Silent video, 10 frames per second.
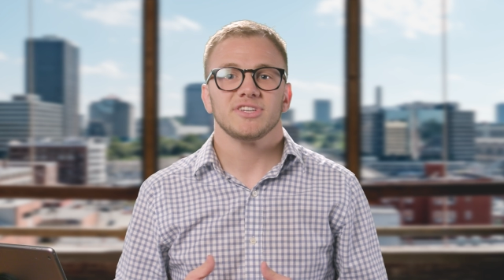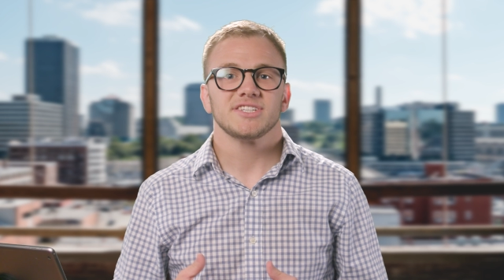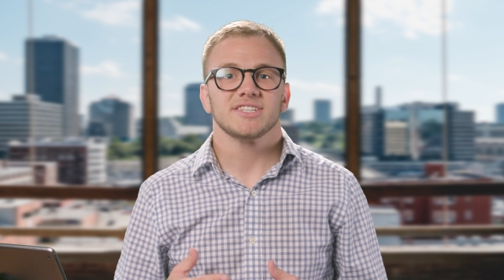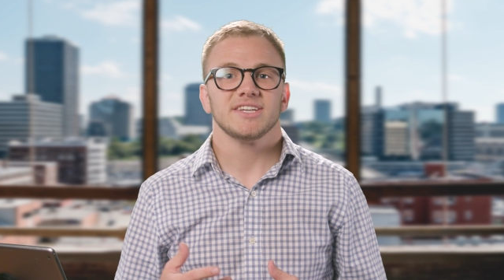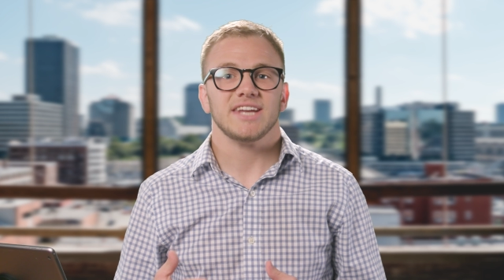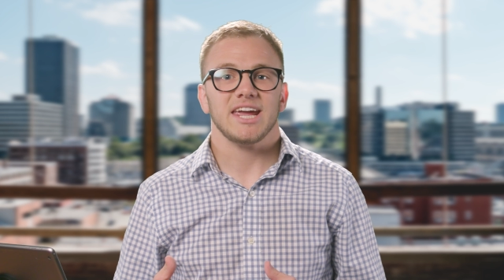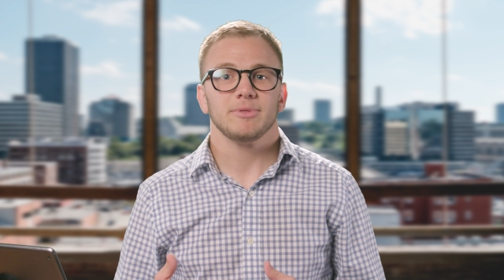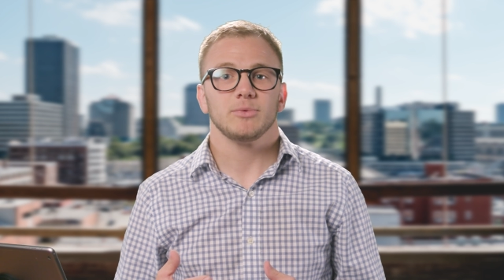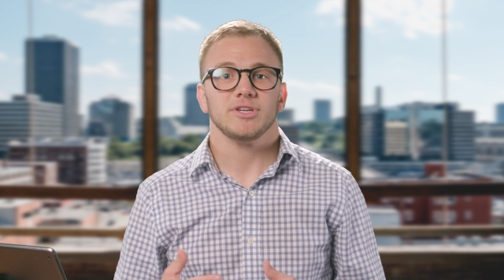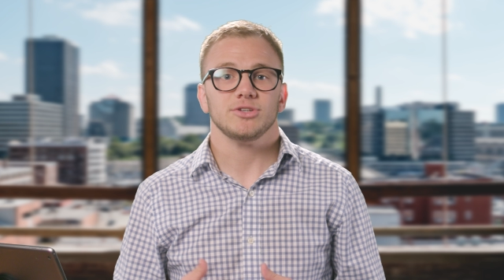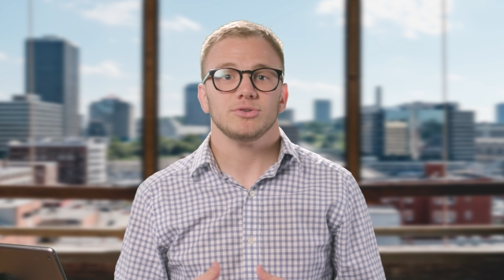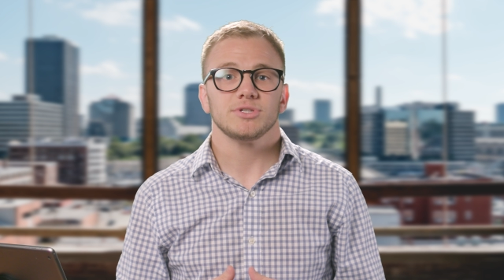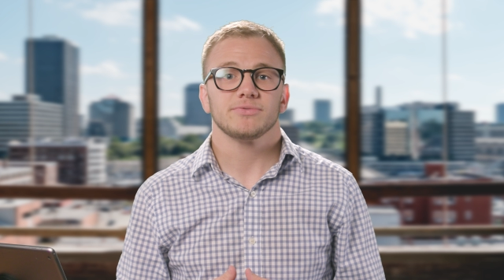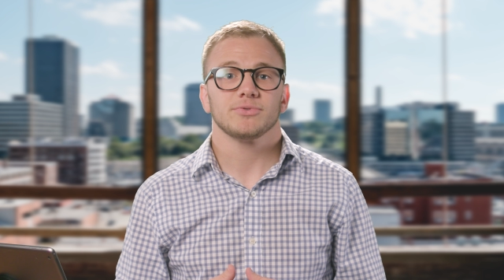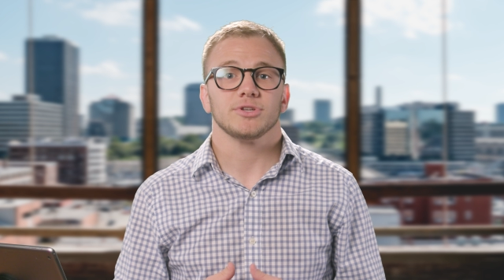this is the name that we
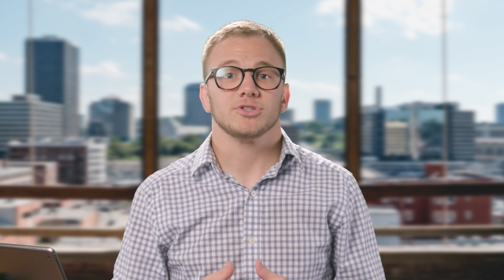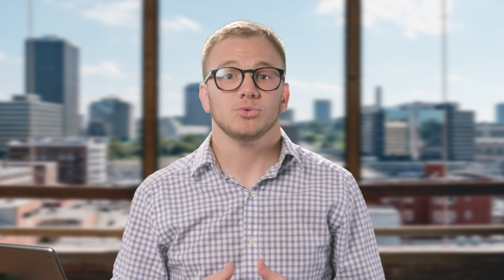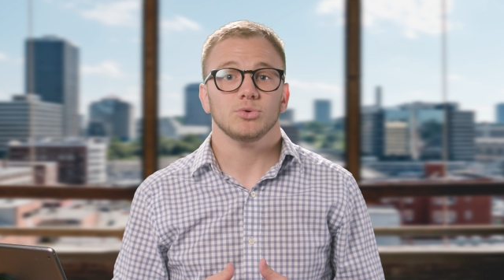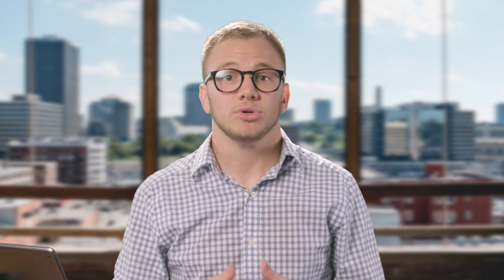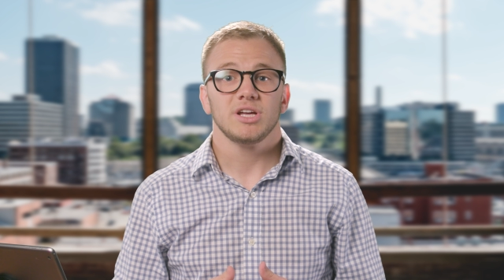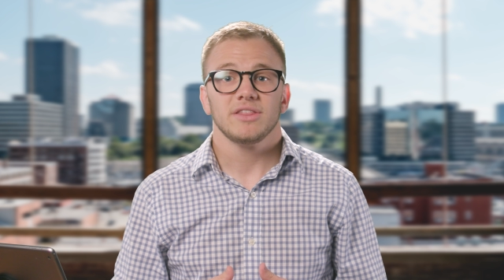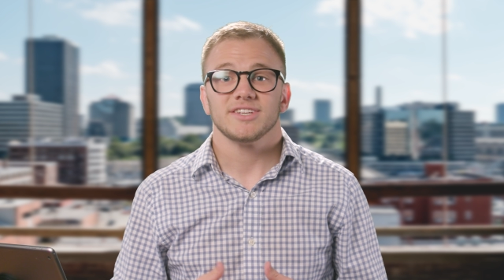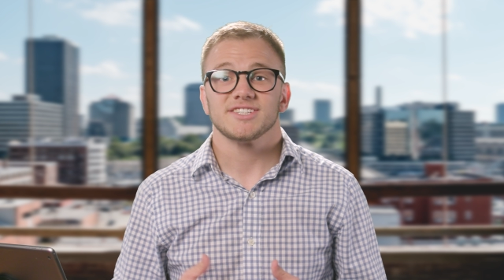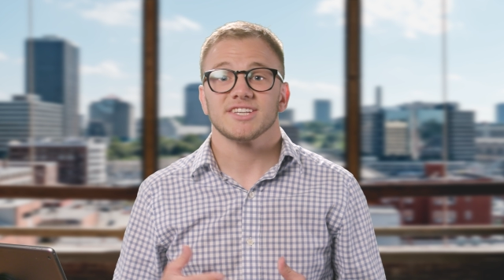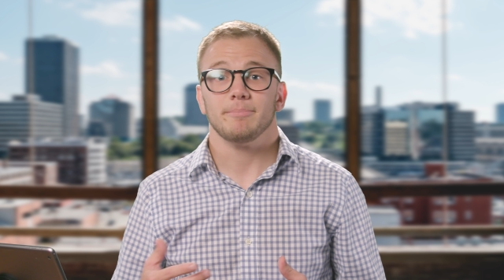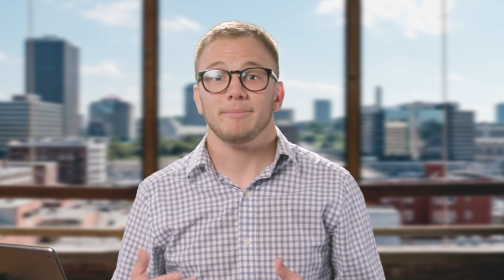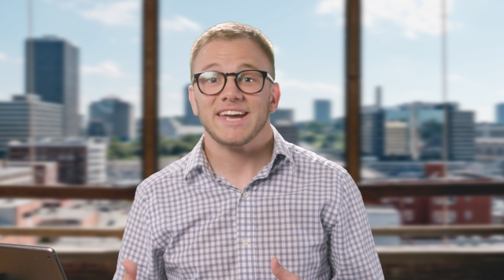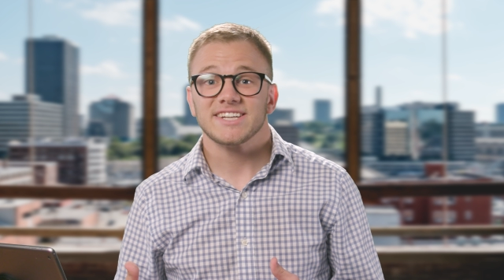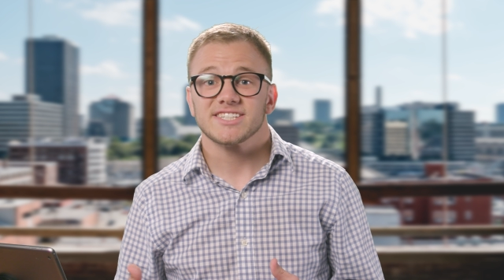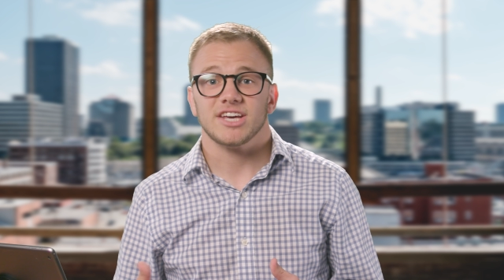use for the tool that's the
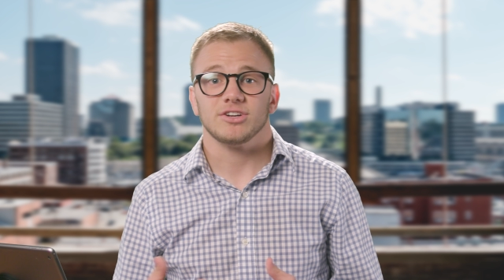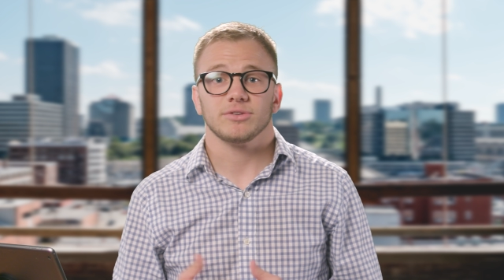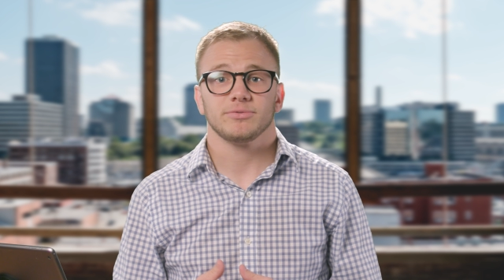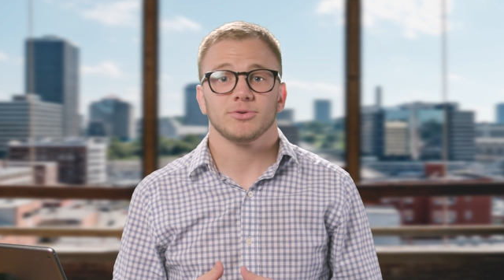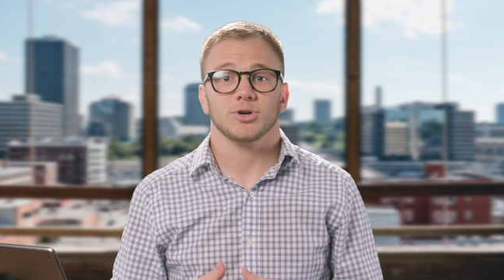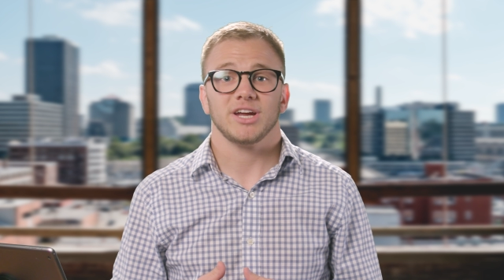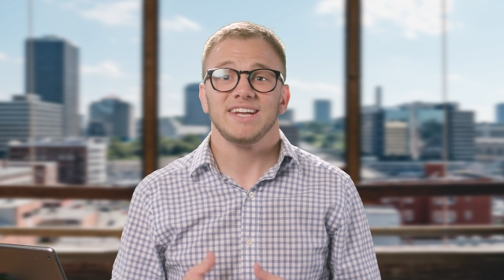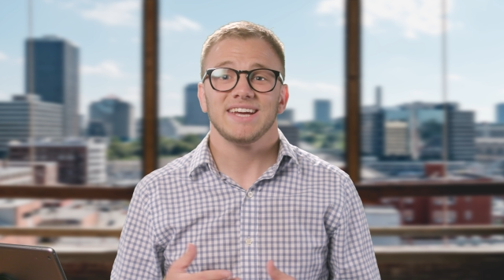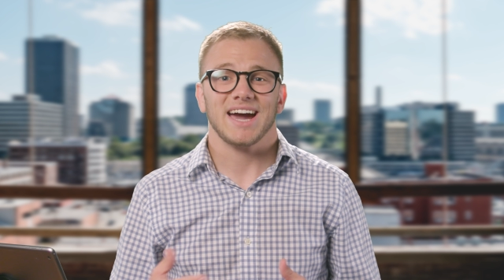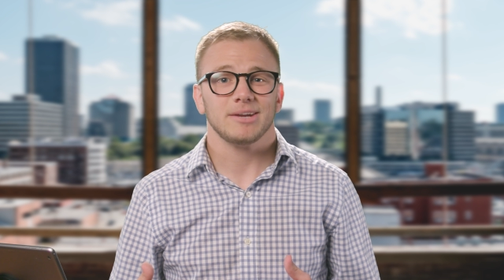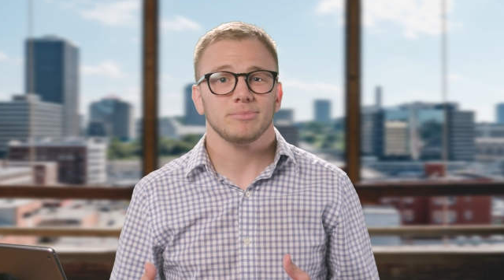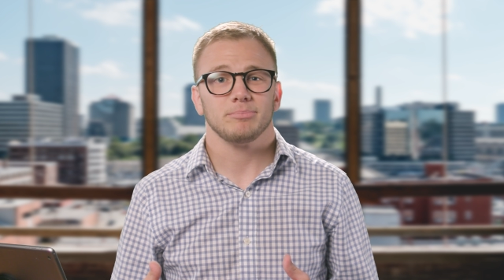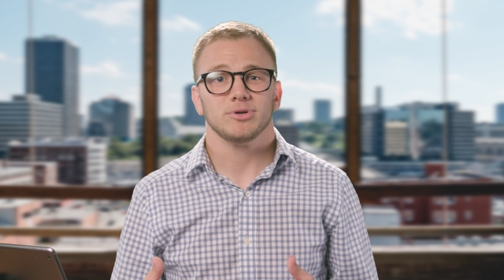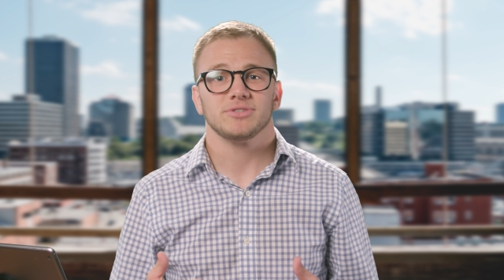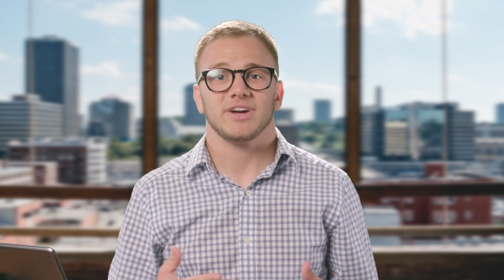command center for any item
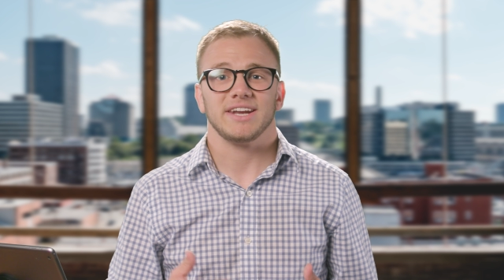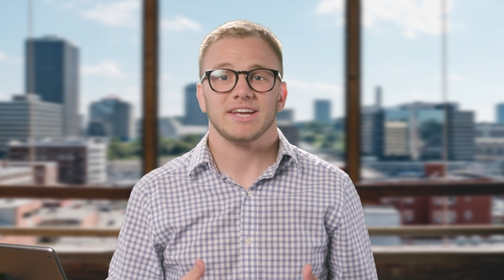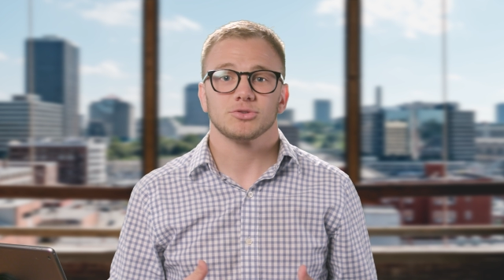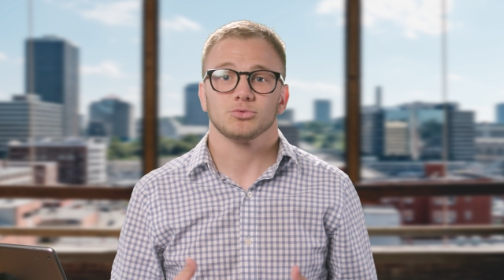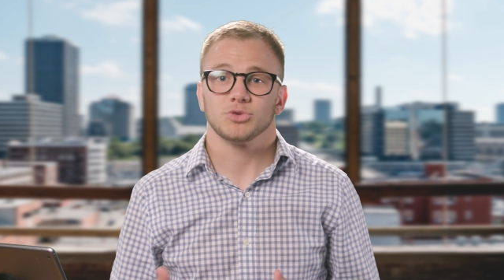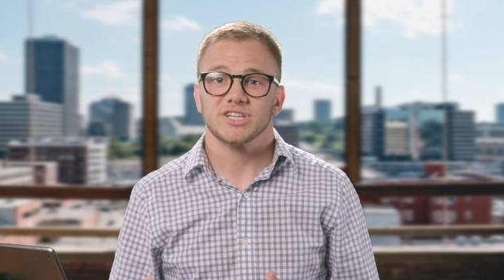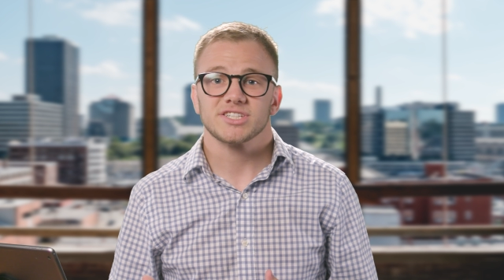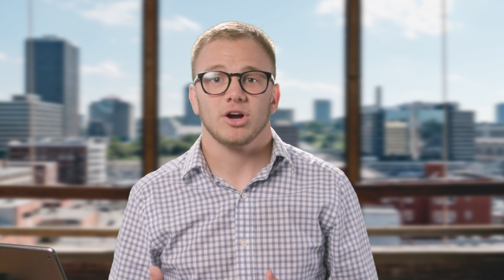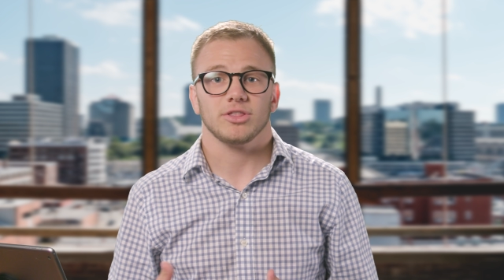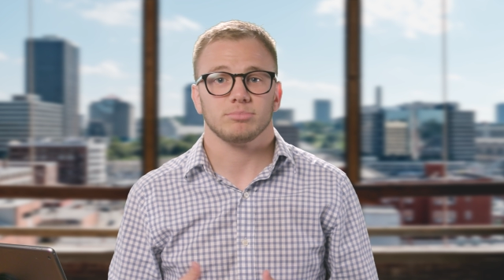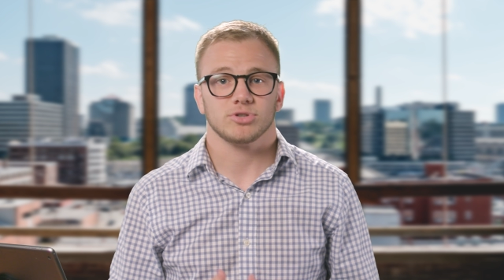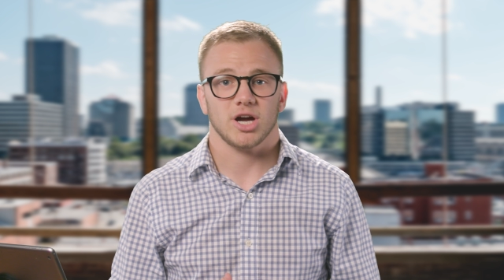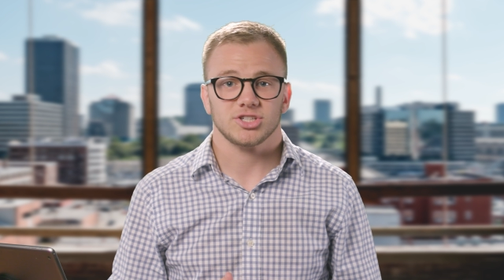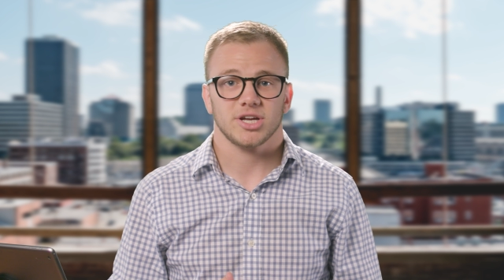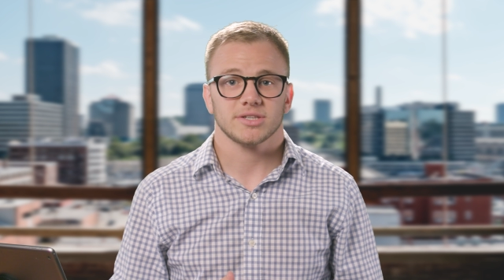that puts financial risk on the
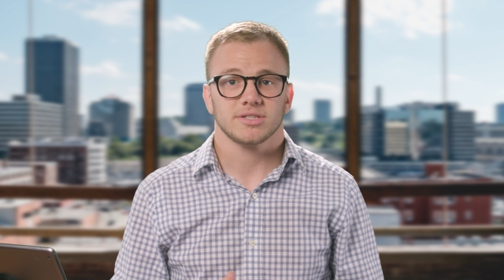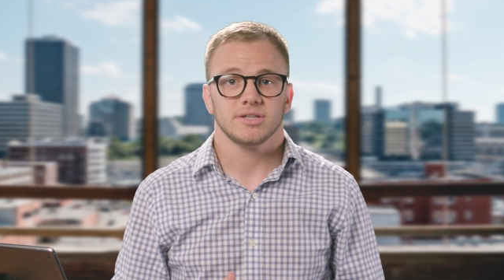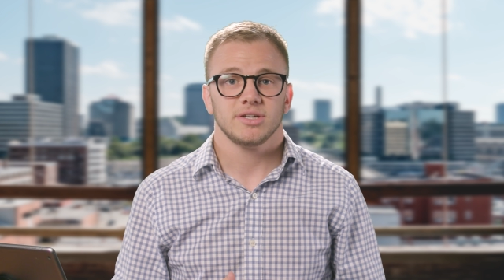project.